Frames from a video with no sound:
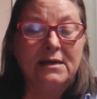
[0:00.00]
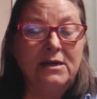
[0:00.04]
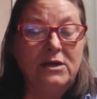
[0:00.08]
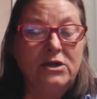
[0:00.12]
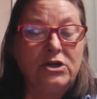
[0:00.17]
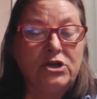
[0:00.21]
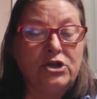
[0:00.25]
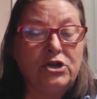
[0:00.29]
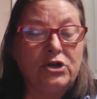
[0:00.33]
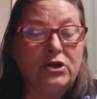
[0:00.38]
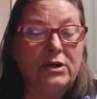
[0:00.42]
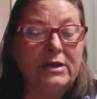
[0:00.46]

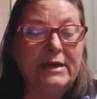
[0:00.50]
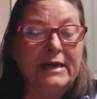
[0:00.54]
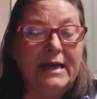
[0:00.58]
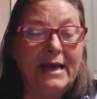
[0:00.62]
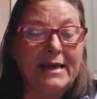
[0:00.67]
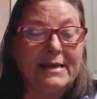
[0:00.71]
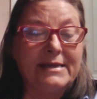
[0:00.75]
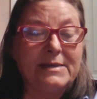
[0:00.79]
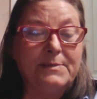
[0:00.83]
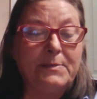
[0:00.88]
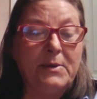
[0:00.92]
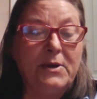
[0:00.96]
Surely
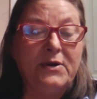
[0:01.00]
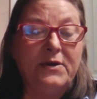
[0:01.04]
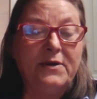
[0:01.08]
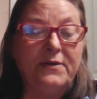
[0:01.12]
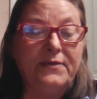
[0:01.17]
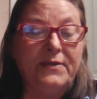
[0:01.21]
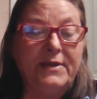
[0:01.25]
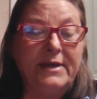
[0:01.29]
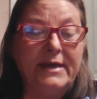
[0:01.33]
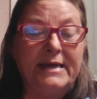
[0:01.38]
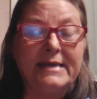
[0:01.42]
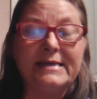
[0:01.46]
I spoke of
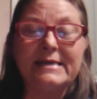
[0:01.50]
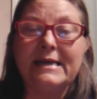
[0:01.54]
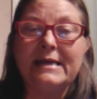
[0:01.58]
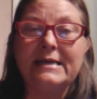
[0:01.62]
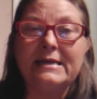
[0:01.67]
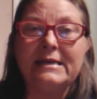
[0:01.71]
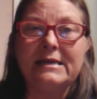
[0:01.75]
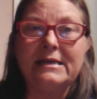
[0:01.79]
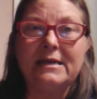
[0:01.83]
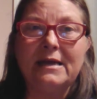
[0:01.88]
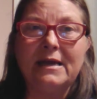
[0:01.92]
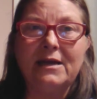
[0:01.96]
things I
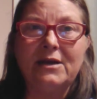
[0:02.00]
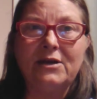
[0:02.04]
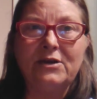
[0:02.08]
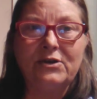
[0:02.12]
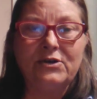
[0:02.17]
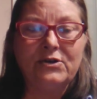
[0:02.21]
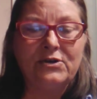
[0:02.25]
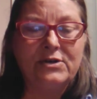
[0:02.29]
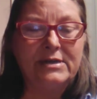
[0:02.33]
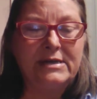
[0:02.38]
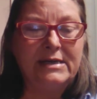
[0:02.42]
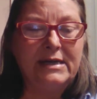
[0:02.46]
did not
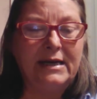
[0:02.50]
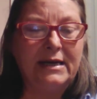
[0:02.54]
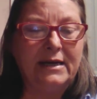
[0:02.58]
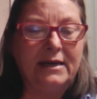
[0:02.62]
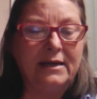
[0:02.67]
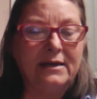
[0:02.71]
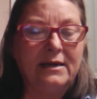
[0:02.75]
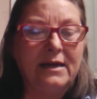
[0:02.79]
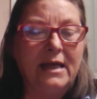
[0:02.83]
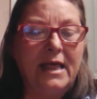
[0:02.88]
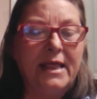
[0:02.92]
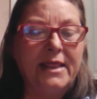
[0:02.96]

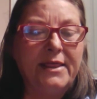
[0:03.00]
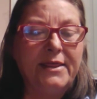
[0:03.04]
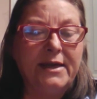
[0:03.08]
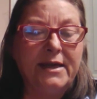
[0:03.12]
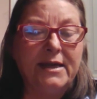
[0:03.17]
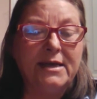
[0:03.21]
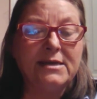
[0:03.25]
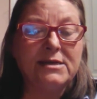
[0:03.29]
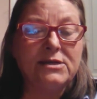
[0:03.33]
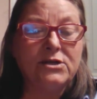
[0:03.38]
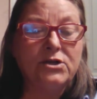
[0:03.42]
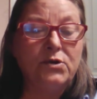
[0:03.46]
understand,
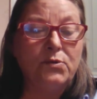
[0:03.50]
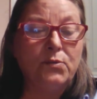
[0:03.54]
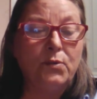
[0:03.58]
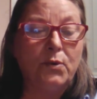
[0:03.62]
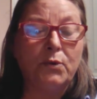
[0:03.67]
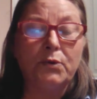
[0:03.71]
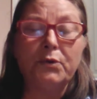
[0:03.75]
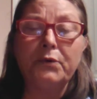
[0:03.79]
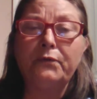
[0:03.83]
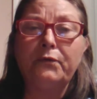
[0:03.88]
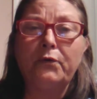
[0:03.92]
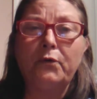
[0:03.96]
things too
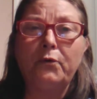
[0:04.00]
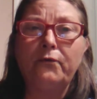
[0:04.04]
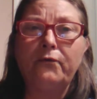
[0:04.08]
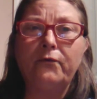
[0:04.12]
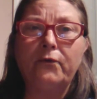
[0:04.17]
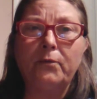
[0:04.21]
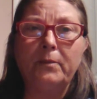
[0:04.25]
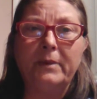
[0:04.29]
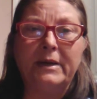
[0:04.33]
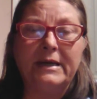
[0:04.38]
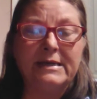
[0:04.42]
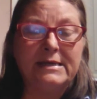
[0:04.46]
wonderful
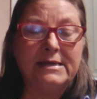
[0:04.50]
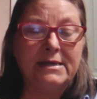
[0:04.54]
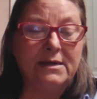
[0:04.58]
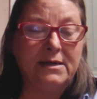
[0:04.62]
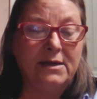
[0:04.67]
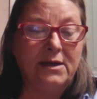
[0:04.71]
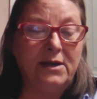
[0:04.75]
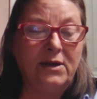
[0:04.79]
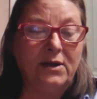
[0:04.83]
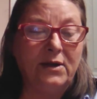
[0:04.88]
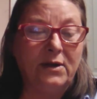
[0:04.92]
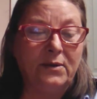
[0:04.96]
for me to
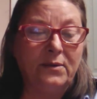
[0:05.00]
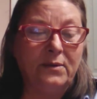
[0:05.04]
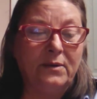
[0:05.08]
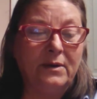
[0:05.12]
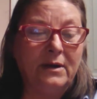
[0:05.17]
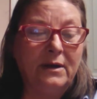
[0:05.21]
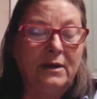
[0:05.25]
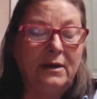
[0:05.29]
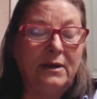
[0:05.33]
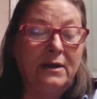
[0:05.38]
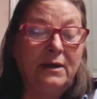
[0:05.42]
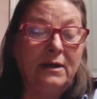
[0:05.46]
know.
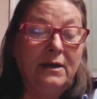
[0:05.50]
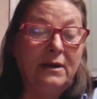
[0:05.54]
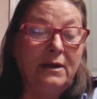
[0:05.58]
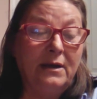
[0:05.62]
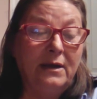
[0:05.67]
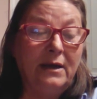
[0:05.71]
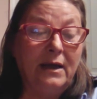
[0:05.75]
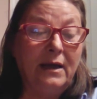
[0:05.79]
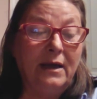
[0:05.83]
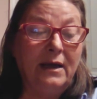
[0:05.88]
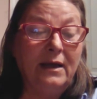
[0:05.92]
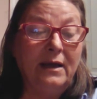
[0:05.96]

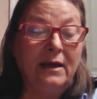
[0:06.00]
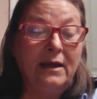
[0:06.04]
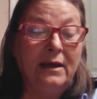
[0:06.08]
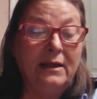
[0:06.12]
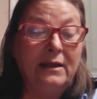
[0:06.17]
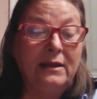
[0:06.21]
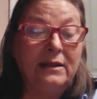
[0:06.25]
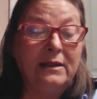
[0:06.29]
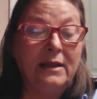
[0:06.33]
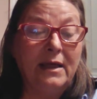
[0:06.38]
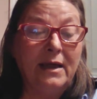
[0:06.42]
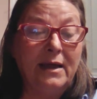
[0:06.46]
I,
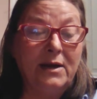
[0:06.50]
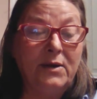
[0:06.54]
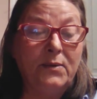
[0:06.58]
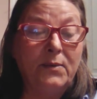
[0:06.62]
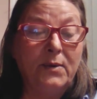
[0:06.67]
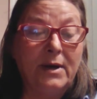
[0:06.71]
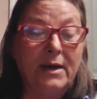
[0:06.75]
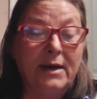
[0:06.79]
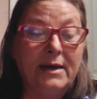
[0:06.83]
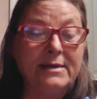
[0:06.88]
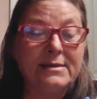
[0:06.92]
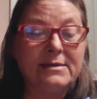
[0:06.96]

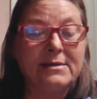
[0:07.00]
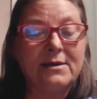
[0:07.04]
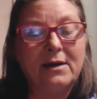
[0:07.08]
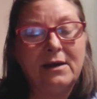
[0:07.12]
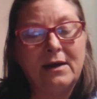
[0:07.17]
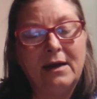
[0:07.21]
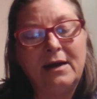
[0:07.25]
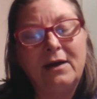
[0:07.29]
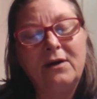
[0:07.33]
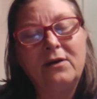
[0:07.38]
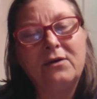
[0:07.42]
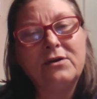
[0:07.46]
likewise,
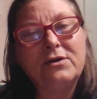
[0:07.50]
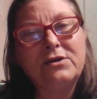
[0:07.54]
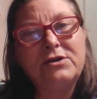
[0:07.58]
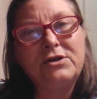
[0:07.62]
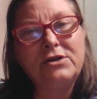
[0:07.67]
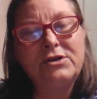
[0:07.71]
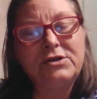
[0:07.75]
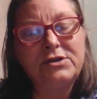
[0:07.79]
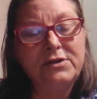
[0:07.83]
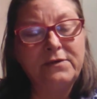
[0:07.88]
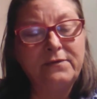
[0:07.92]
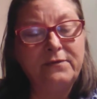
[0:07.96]
I urge you
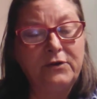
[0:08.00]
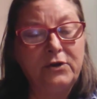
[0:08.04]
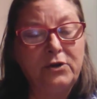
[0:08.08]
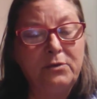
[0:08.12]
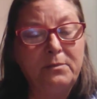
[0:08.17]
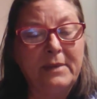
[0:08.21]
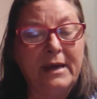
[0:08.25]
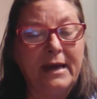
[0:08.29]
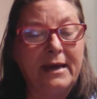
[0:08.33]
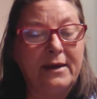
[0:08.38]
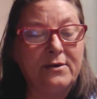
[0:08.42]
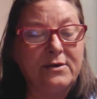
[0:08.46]
to view
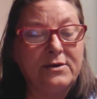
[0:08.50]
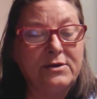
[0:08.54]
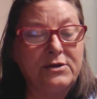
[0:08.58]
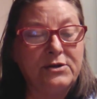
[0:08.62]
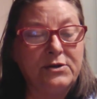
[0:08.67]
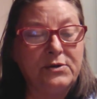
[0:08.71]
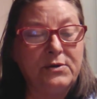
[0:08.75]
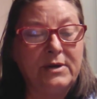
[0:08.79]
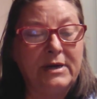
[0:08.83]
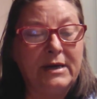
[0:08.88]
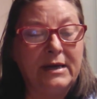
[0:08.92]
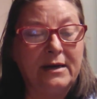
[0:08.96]
matters
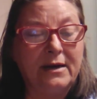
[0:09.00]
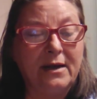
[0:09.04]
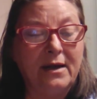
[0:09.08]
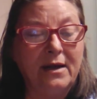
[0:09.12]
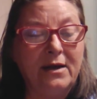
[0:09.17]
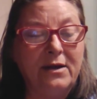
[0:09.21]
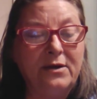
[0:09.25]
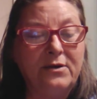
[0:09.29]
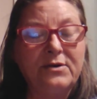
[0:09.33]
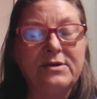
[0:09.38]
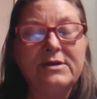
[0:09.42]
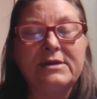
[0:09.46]
you cannot
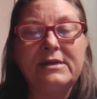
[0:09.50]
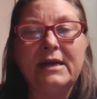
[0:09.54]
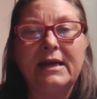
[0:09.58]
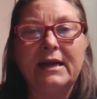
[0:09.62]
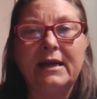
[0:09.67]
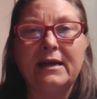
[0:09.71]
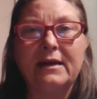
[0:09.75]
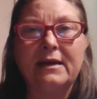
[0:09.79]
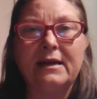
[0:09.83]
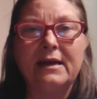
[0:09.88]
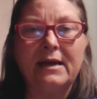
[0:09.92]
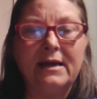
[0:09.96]

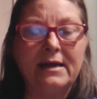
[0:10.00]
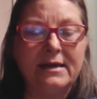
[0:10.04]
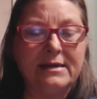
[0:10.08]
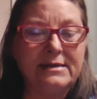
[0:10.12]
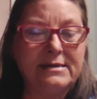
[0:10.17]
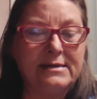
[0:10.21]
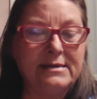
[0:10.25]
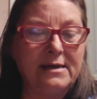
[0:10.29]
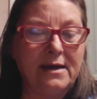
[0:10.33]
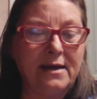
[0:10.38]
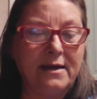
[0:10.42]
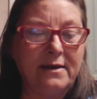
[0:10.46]
understand as
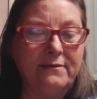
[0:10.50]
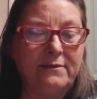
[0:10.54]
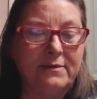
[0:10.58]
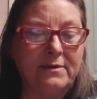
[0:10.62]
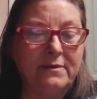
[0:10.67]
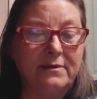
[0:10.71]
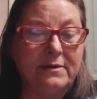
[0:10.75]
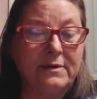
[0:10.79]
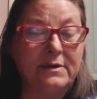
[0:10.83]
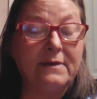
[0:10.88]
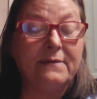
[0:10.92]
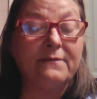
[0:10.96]

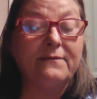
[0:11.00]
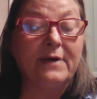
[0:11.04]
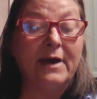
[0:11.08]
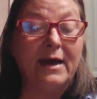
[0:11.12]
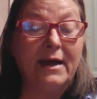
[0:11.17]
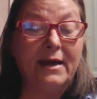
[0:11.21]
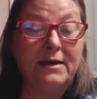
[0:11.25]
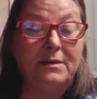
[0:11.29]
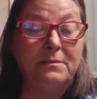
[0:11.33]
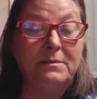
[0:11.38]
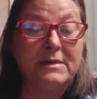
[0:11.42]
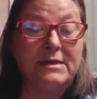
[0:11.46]

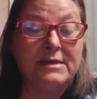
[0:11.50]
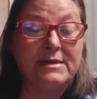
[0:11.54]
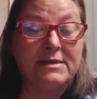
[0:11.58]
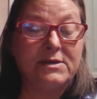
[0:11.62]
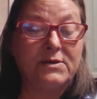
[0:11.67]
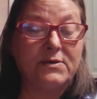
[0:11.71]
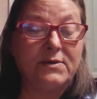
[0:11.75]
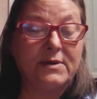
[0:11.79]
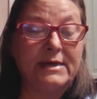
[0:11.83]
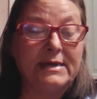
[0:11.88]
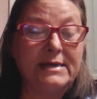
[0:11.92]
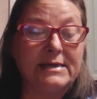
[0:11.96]
divine,
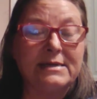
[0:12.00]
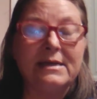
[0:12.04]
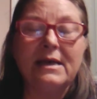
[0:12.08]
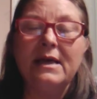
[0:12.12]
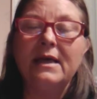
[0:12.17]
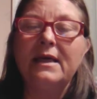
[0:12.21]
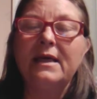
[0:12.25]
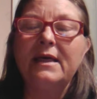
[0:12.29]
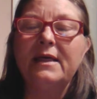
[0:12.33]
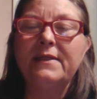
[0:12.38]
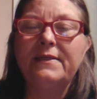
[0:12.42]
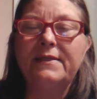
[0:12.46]
mysteries,
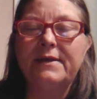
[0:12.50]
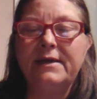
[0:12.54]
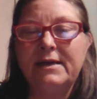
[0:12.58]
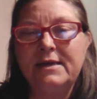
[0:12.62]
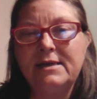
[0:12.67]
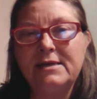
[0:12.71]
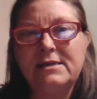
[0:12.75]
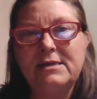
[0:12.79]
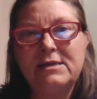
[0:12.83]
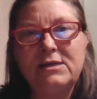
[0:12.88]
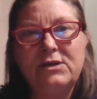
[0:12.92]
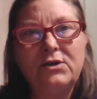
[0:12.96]

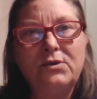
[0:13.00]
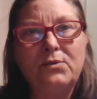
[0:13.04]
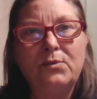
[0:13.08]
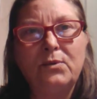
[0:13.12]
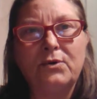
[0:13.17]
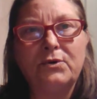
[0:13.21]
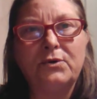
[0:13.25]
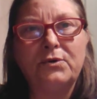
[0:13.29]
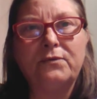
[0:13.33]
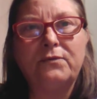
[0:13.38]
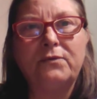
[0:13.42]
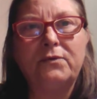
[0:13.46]
things too
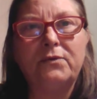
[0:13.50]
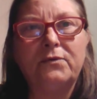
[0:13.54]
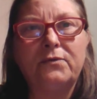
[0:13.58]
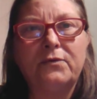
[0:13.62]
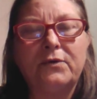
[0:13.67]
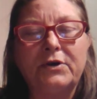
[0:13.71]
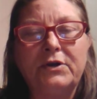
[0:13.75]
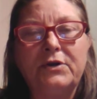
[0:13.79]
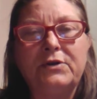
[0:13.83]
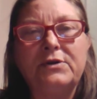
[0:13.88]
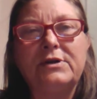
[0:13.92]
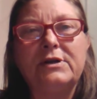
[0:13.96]
wonderful for
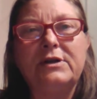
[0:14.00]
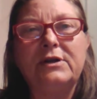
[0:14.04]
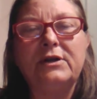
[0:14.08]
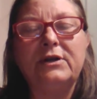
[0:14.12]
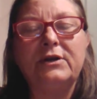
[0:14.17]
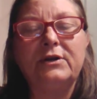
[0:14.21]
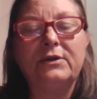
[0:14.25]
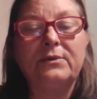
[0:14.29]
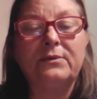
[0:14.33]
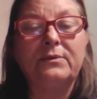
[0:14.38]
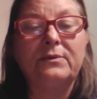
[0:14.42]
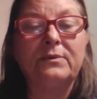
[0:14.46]
you to
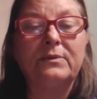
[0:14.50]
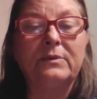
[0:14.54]
know